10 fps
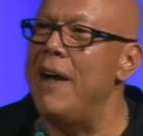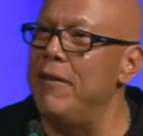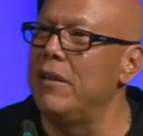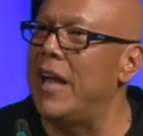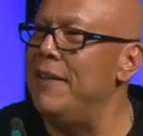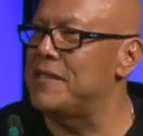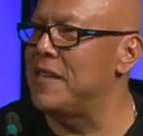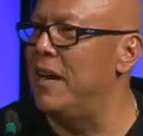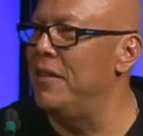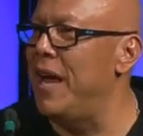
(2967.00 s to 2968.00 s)

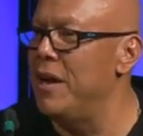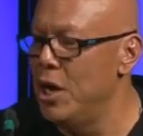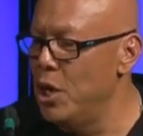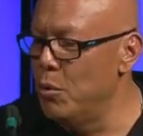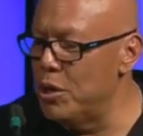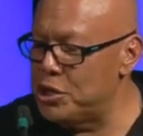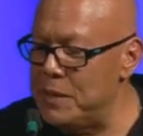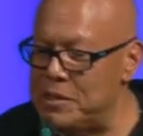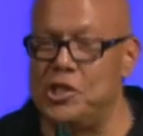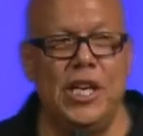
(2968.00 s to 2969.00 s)
lifestyle that
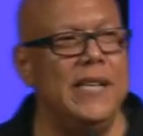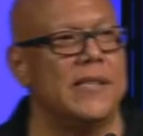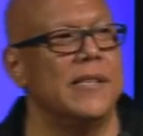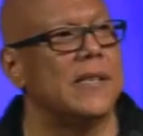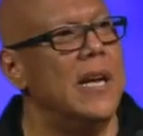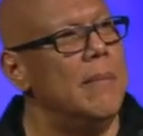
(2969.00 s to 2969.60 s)
worships Jesus?